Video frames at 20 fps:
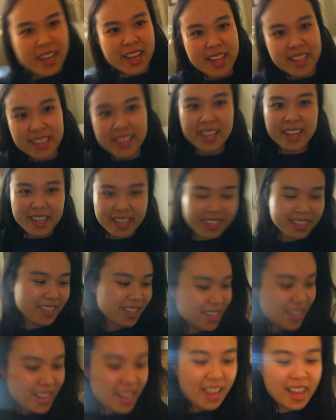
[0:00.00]
and then
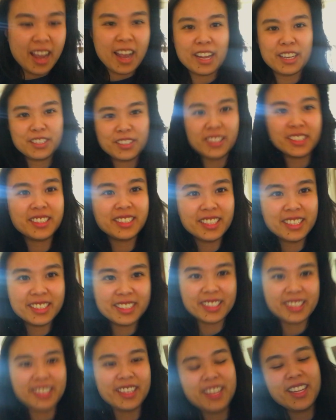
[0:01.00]
I
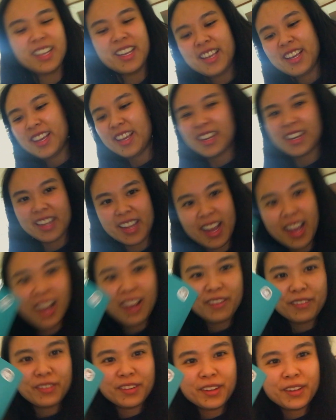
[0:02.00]
transition and I
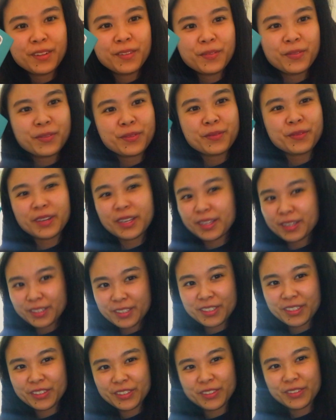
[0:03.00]
have my
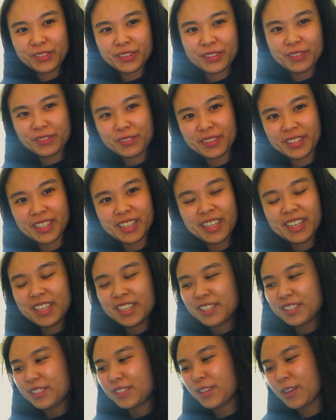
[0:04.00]
journal with me.
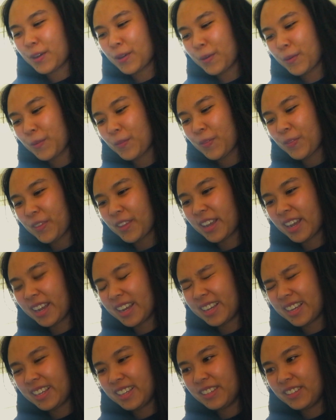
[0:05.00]
So
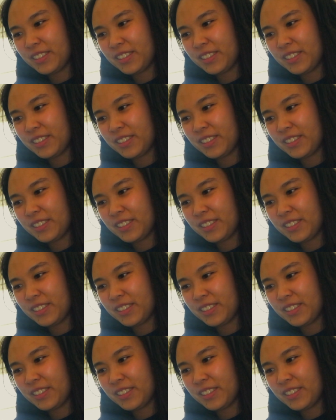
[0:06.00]
I